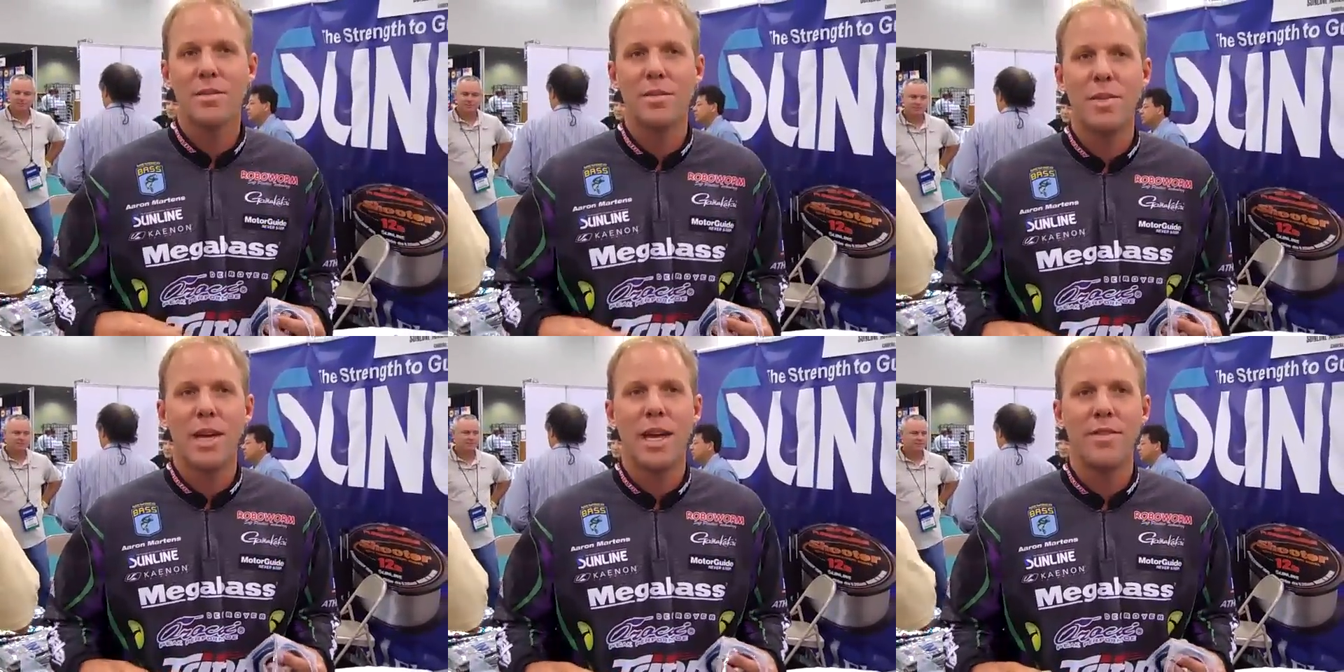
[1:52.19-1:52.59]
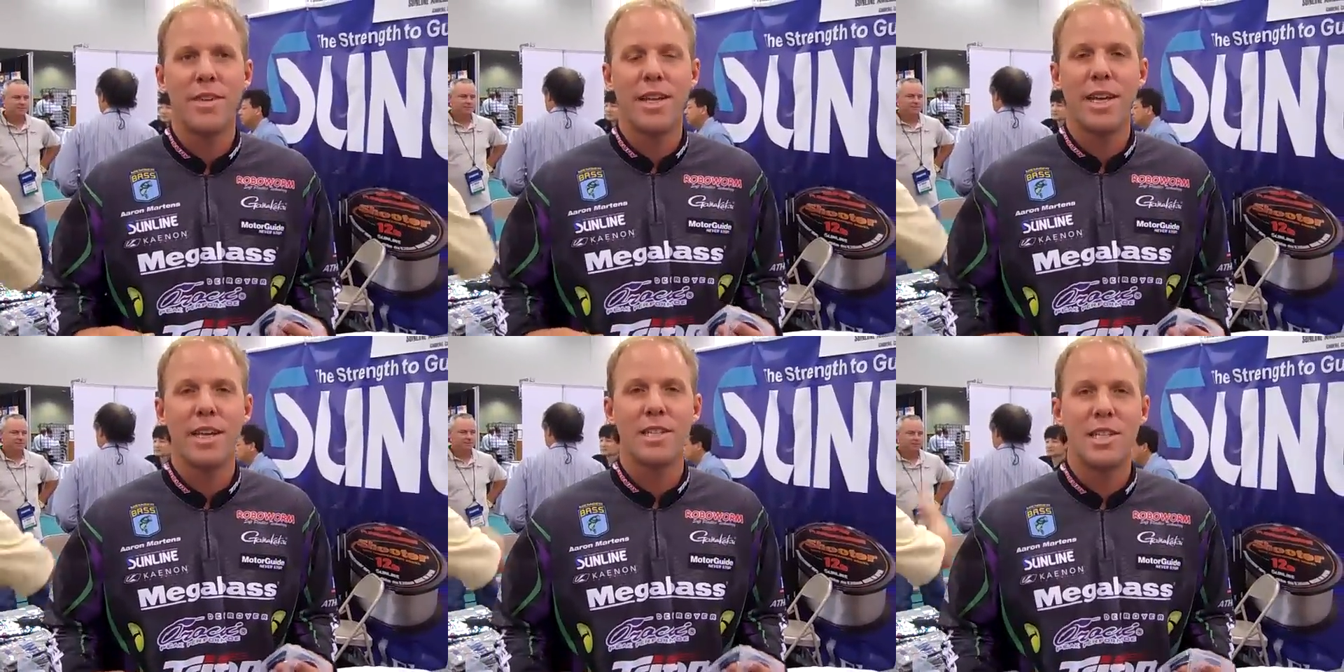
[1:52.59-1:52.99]
I mean, I
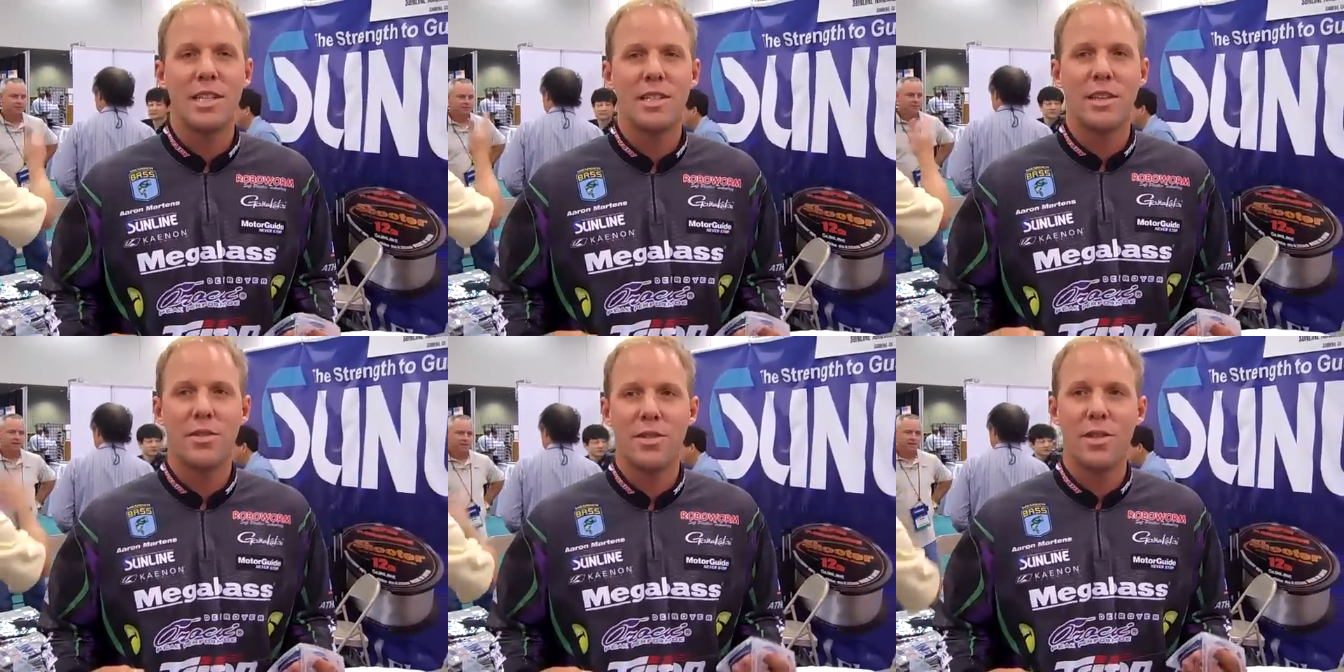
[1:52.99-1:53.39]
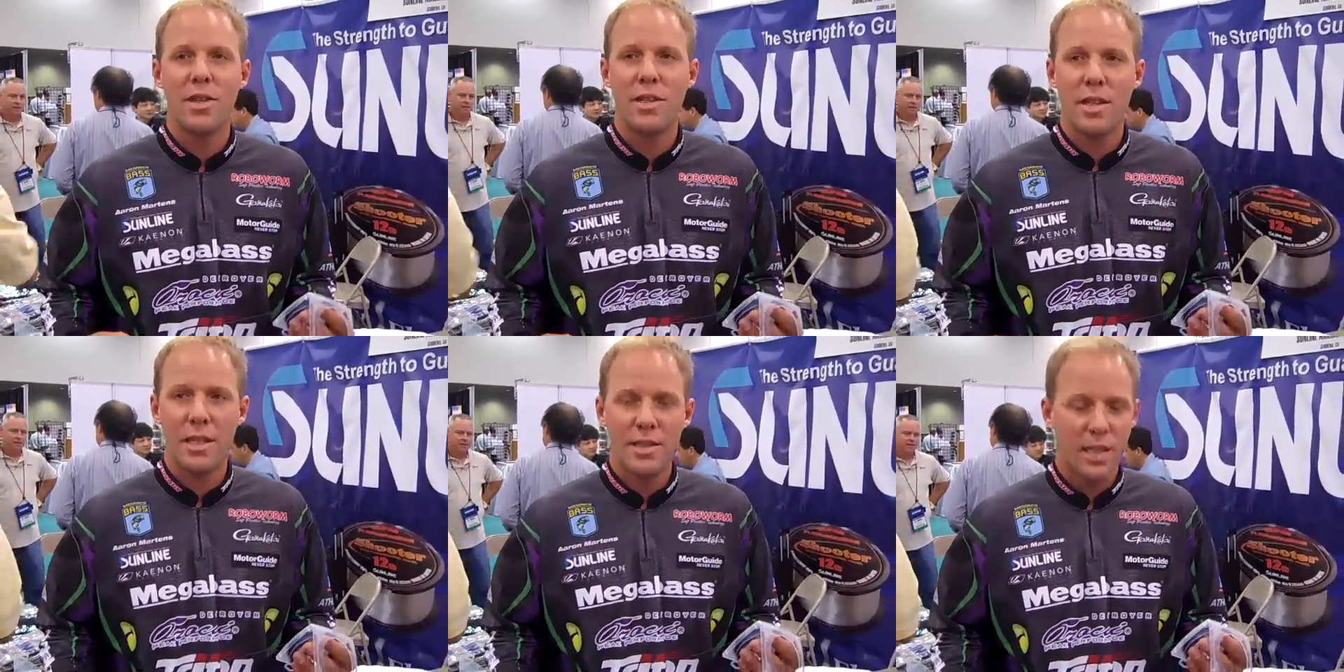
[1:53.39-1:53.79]
haven't had a chance to throw
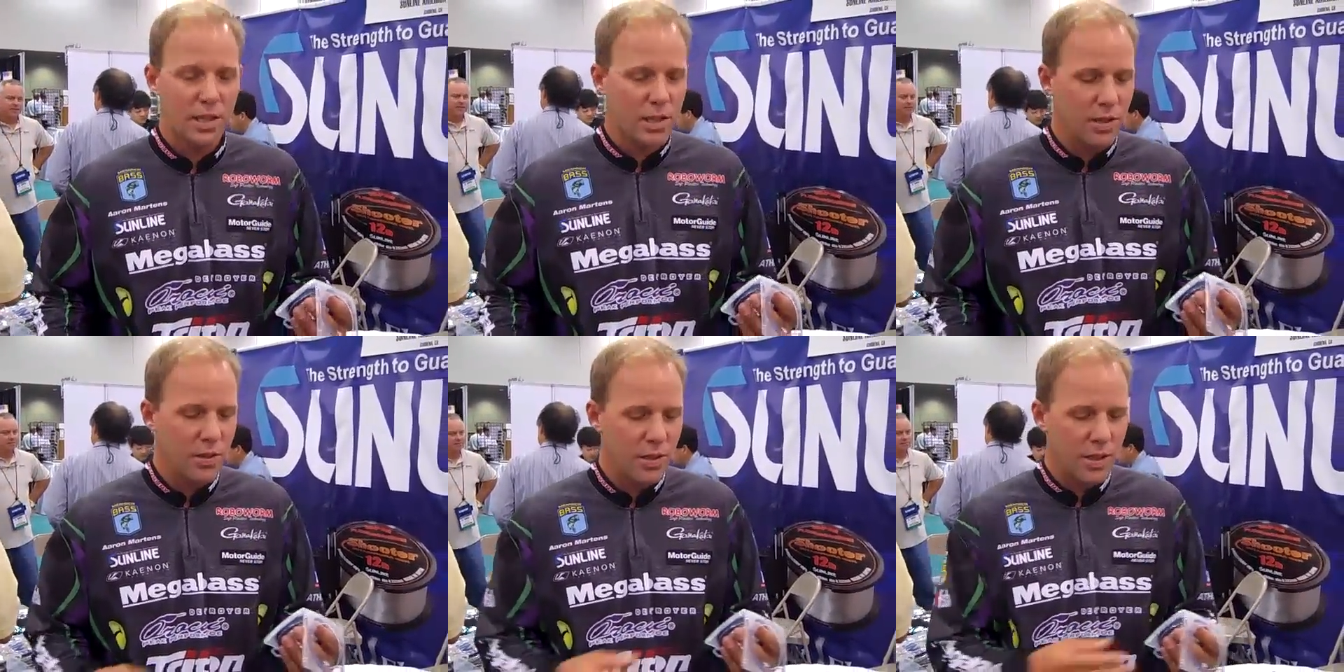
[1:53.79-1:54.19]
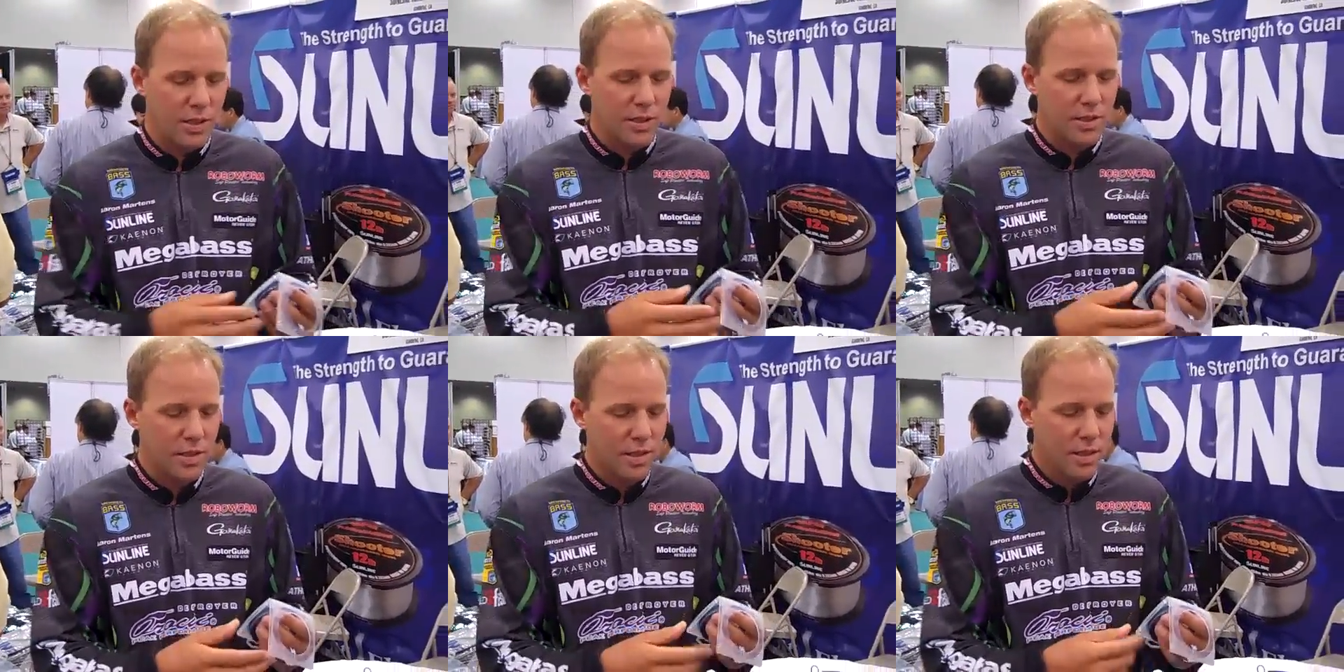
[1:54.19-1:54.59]
it. That's how new it
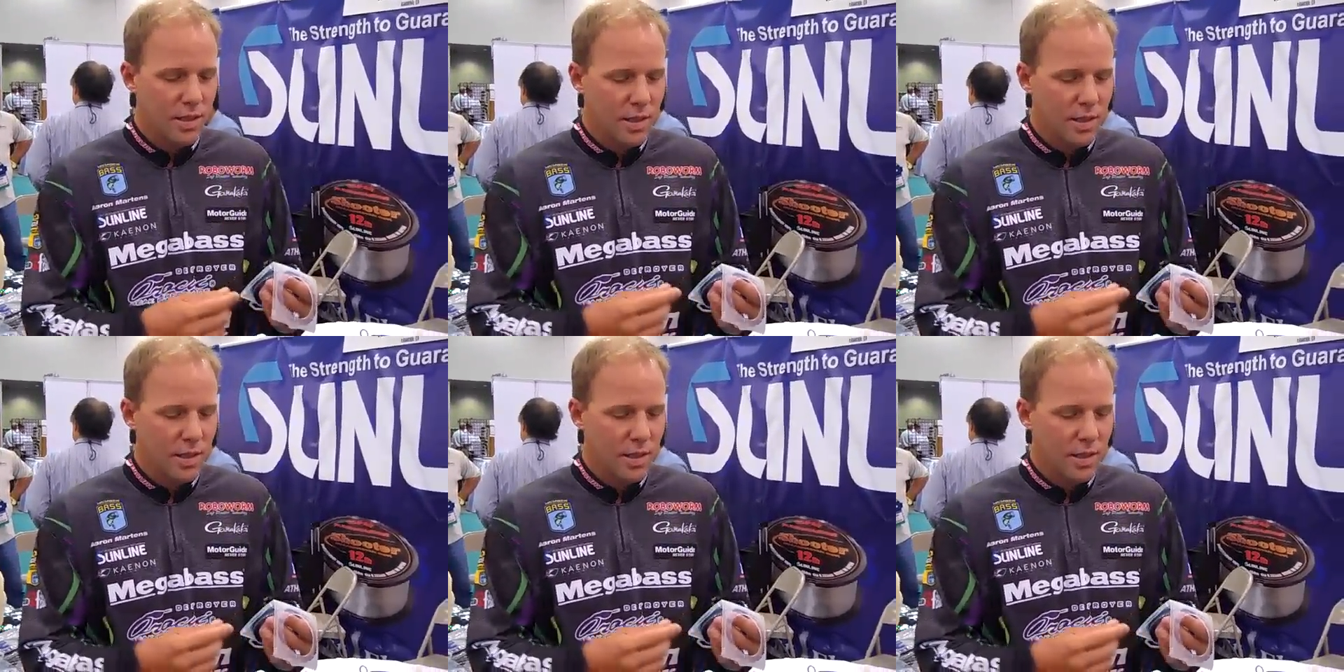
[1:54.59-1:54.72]
is.